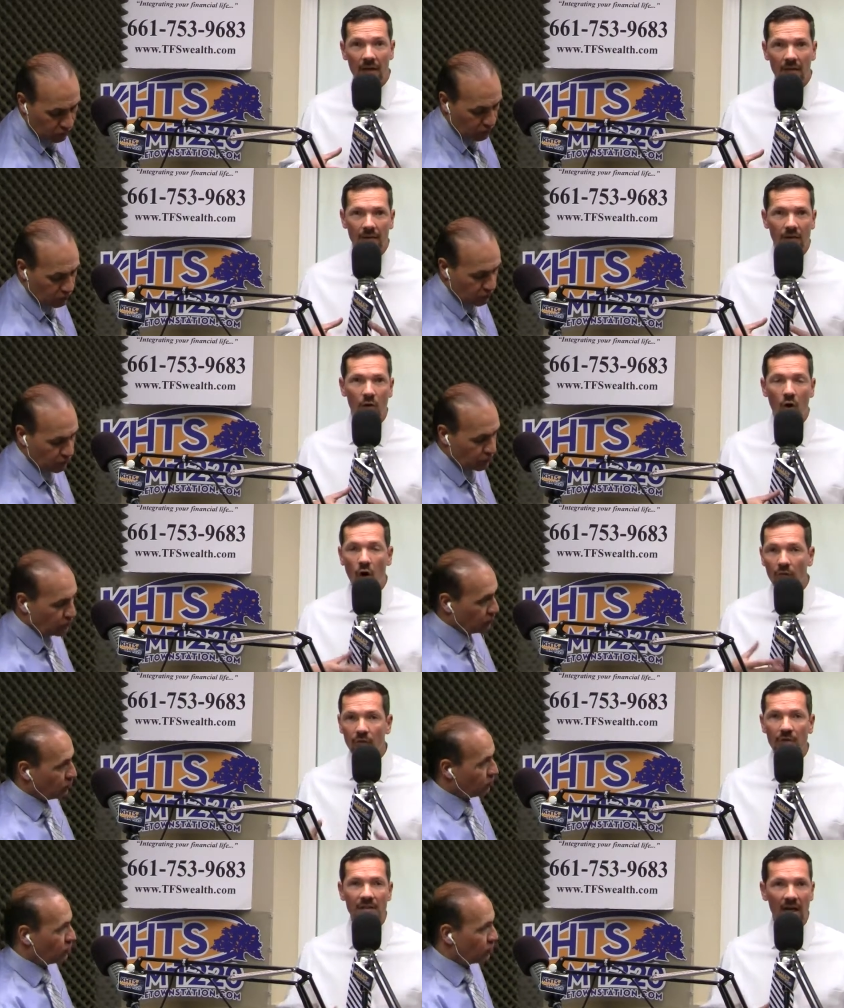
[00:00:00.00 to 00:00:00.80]
Speaker 1: you know
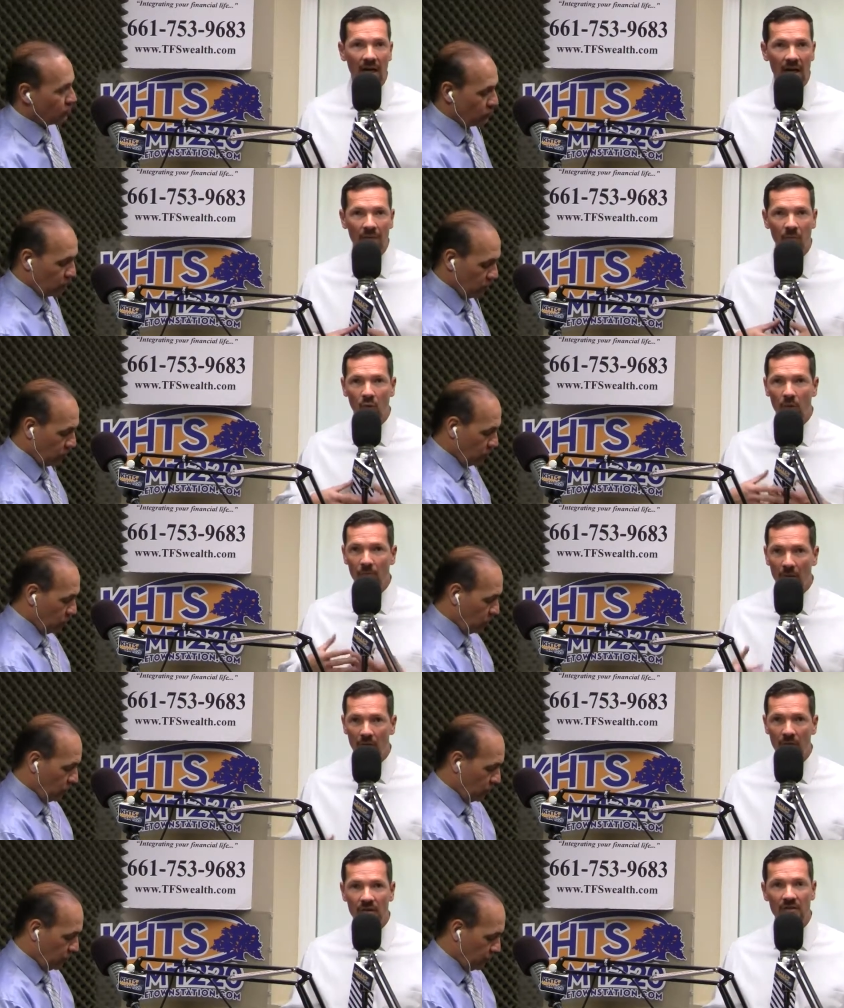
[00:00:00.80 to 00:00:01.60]
overtime or
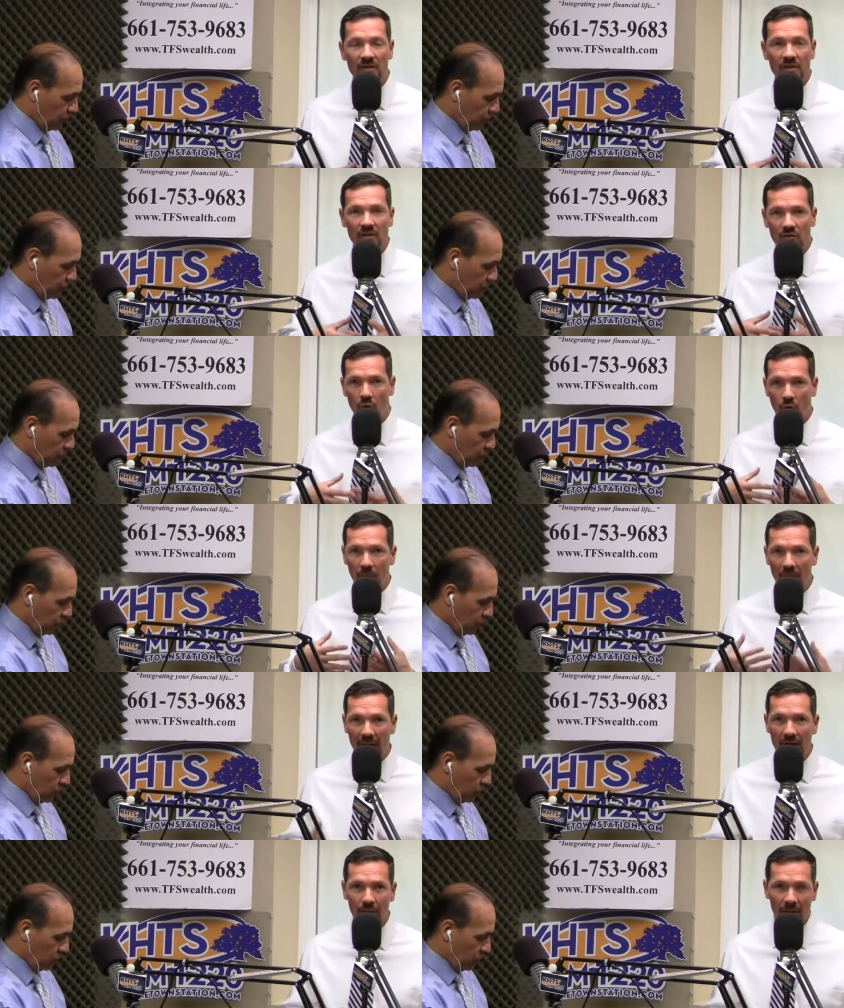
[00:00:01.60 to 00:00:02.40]
bonuses or
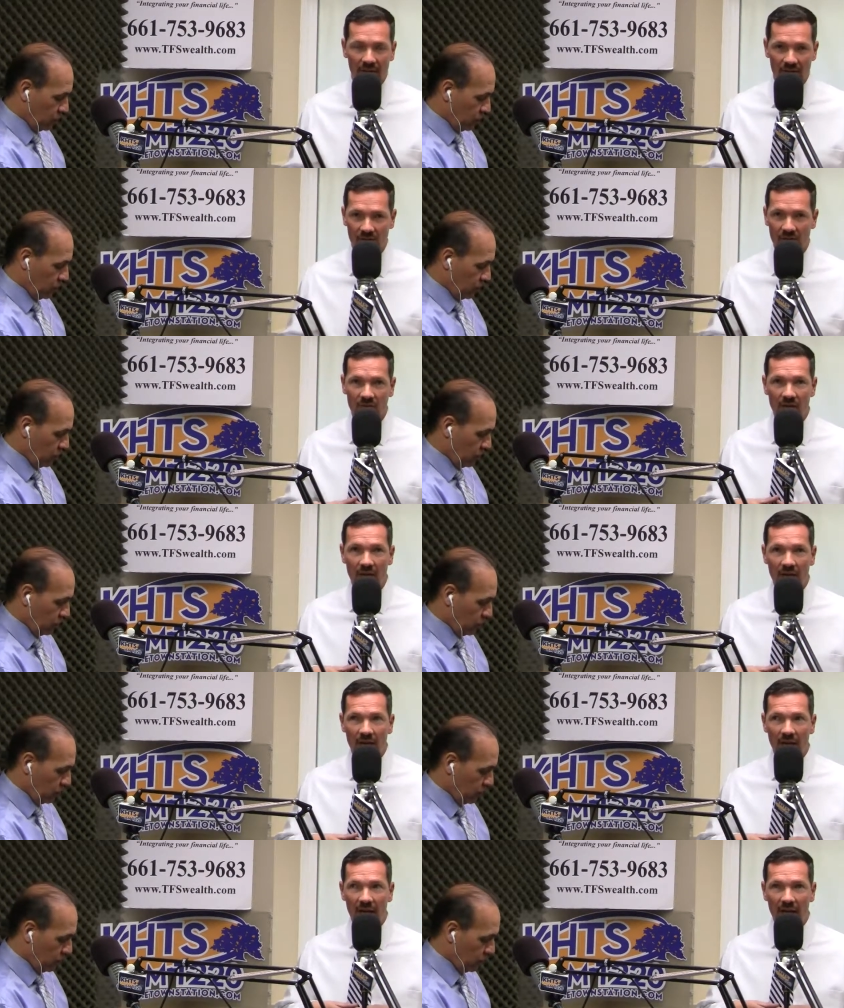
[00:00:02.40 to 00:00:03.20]
pay raises
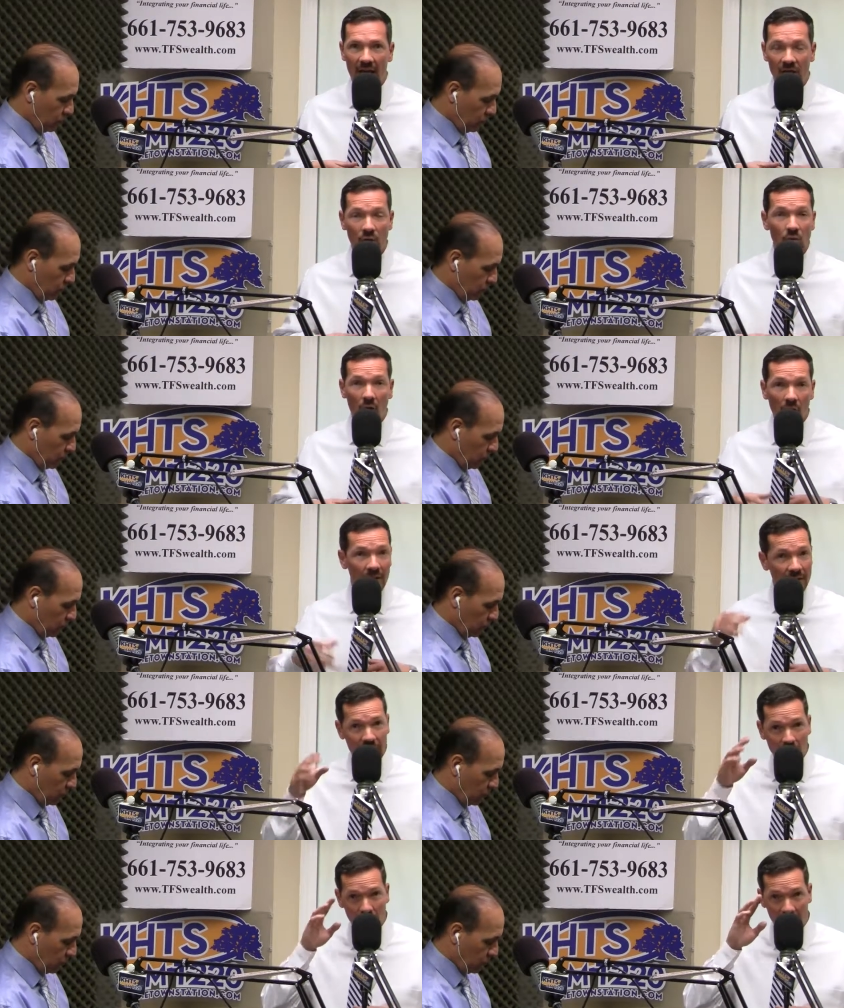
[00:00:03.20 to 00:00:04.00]
and you
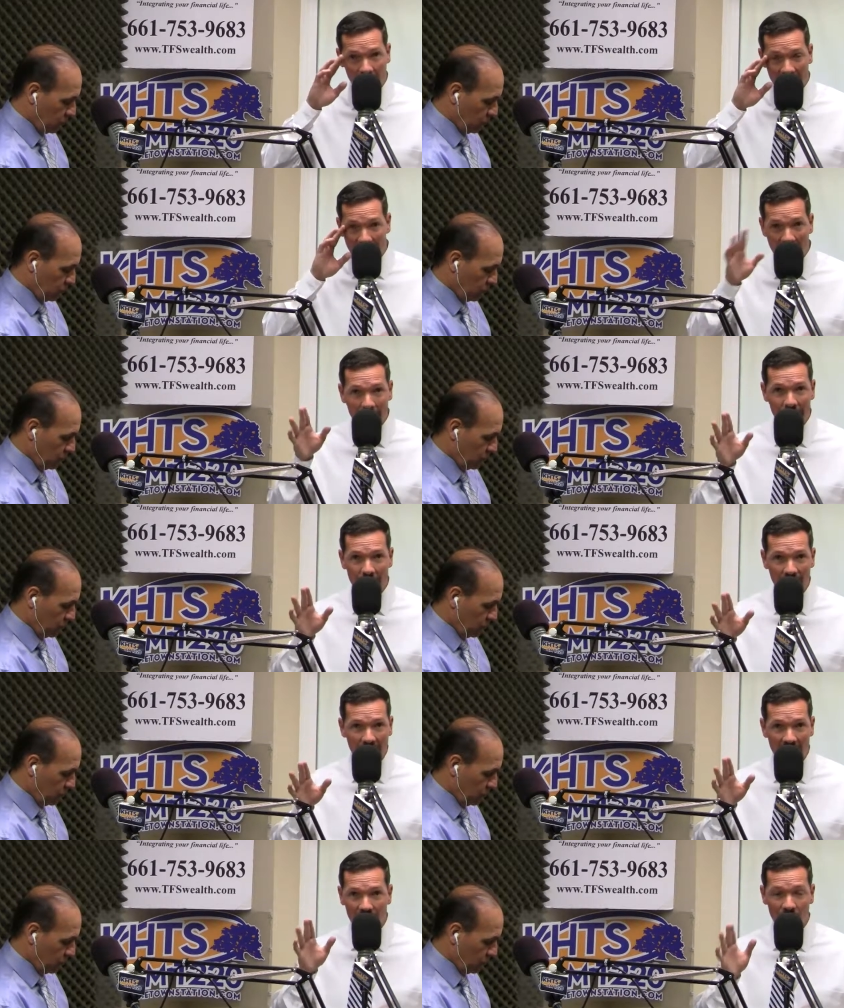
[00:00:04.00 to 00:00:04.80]
already know that half
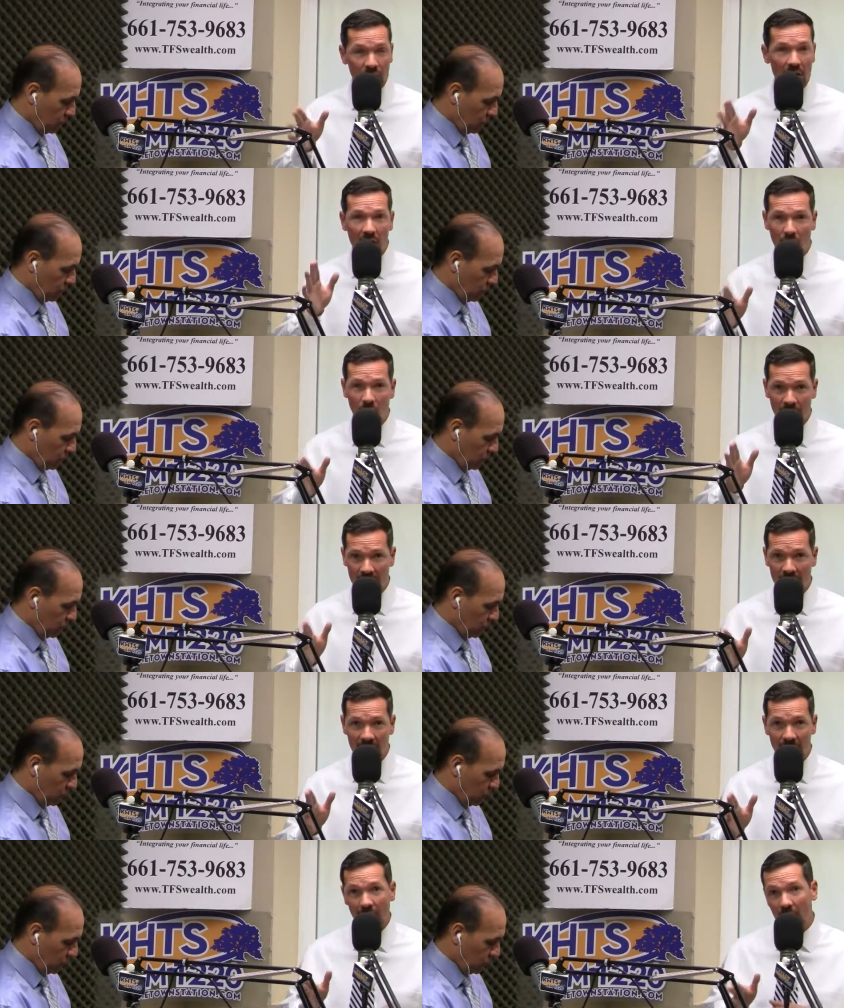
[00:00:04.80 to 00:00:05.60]
of that you're not going to
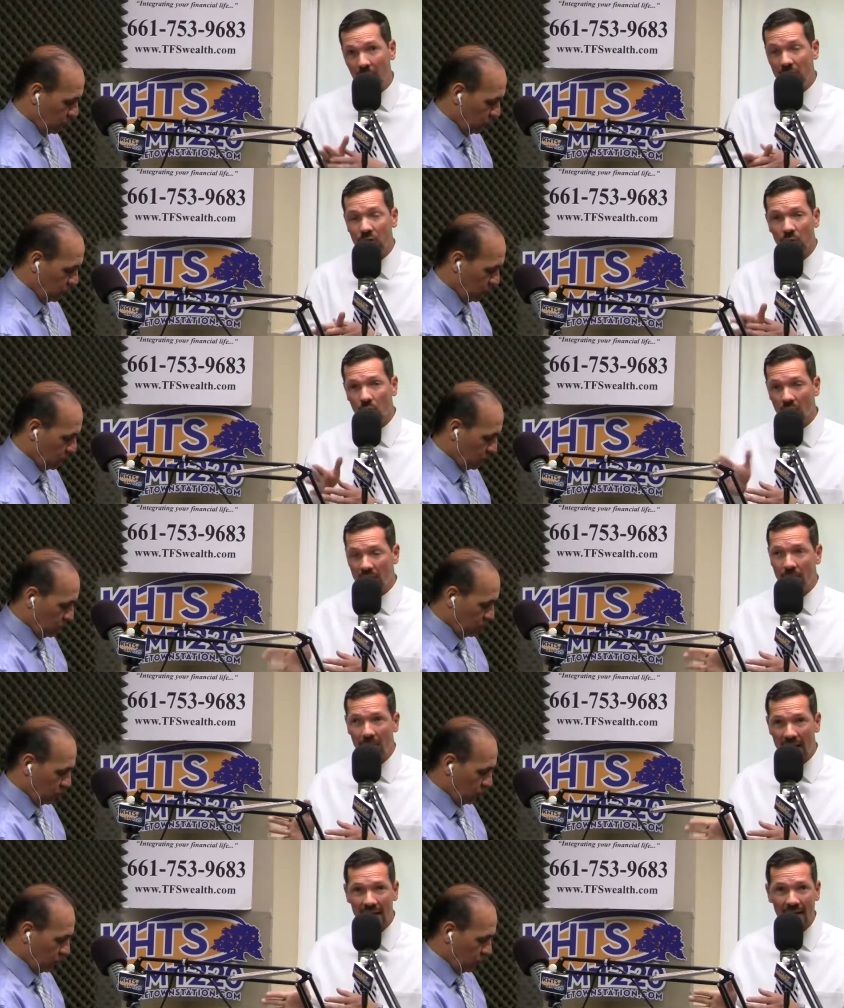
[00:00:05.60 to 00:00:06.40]
live on, but you're going
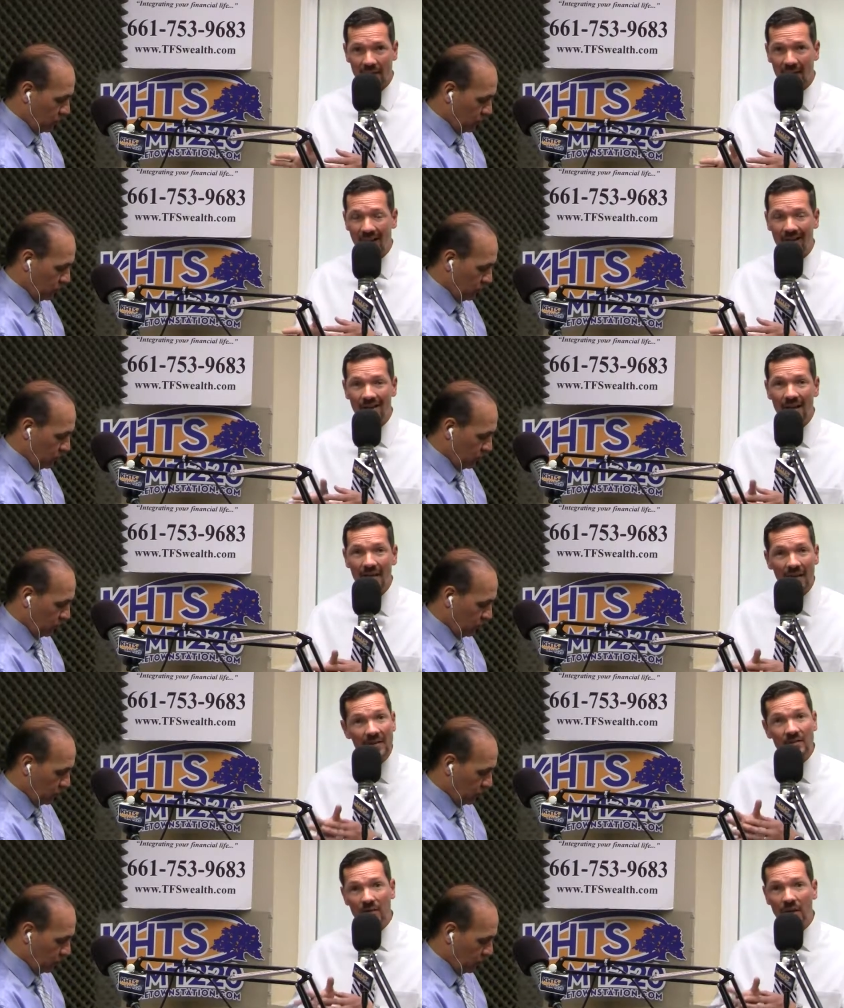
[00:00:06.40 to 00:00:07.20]
to bank that,
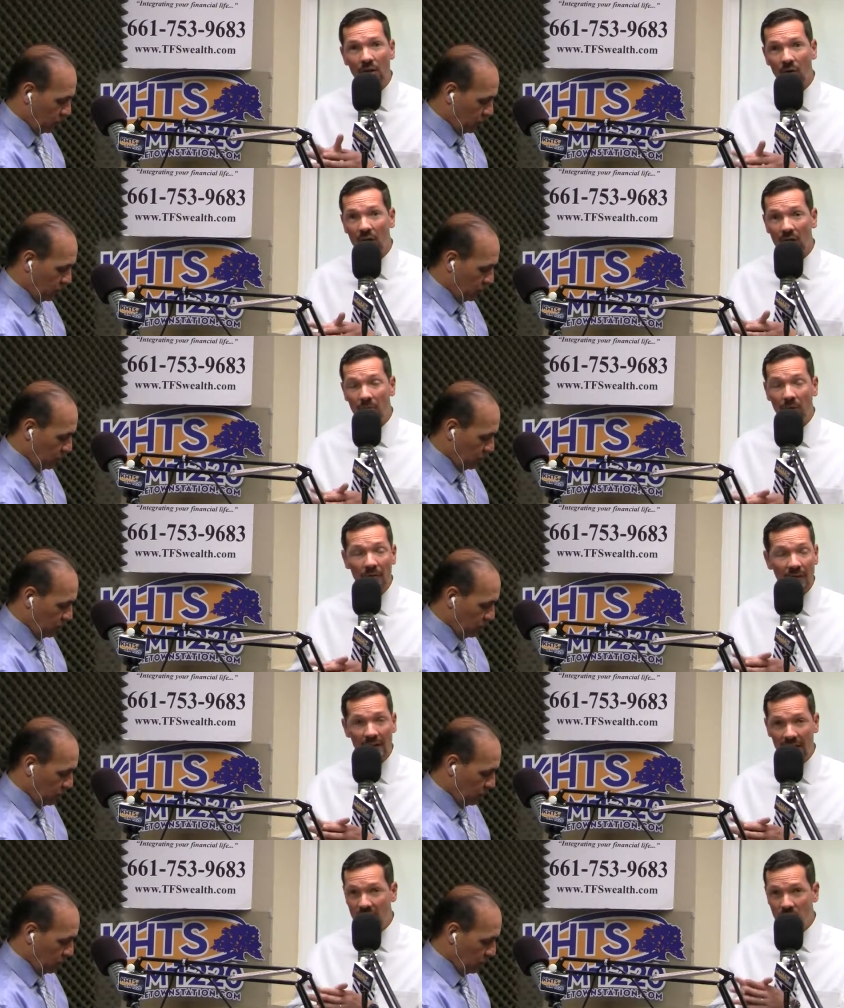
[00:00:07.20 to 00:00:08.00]
that's an incredible
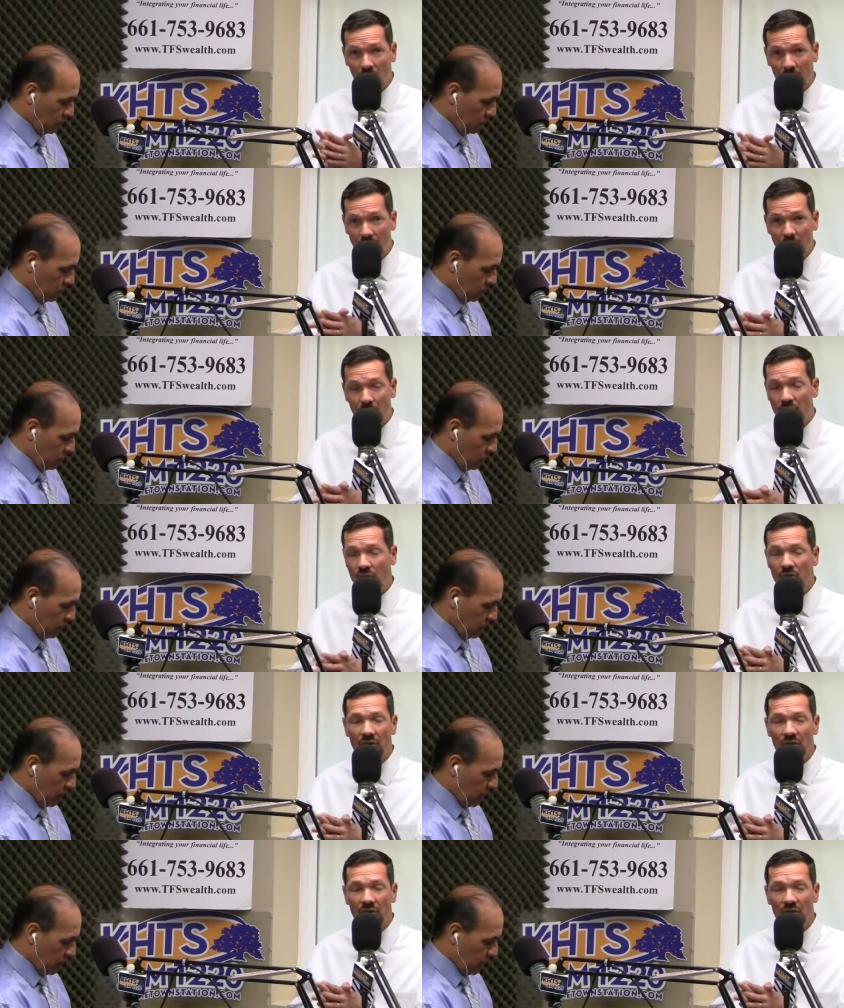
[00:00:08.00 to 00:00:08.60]
thing. It's going to boost your